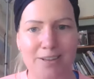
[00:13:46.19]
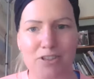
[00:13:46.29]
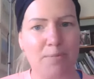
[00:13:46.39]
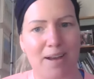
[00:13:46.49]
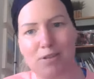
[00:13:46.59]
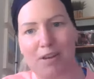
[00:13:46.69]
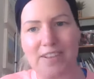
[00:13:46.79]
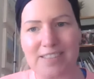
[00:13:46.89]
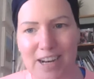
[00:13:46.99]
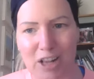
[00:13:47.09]
So you might as well
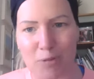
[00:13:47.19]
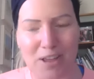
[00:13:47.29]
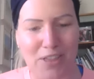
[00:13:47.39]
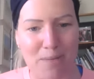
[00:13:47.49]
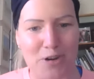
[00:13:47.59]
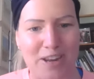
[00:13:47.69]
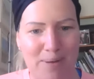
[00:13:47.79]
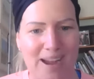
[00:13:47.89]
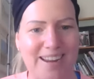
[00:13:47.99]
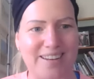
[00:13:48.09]
invest a little bit of that money
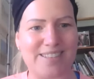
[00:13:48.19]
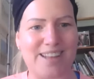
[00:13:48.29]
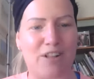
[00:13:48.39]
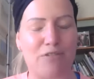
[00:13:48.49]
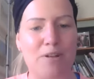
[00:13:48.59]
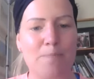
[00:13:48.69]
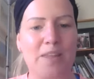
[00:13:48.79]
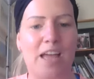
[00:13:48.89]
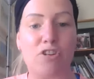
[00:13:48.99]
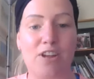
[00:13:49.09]
back in yourself
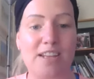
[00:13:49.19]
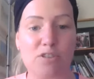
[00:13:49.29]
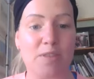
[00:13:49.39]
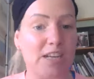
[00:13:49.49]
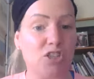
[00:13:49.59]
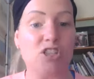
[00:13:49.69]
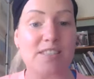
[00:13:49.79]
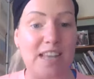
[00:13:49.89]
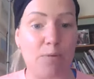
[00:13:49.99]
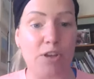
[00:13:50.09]
and create something and
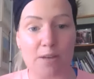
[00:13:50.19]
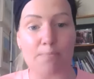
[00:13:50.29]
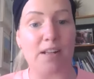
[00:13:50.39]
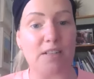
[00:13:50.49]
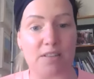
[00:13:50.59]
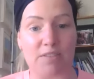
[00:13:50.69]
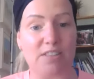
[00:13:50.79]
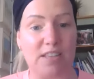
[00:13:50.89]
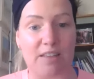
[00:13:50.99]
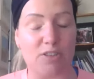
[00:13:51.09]
just see what you can build in this year.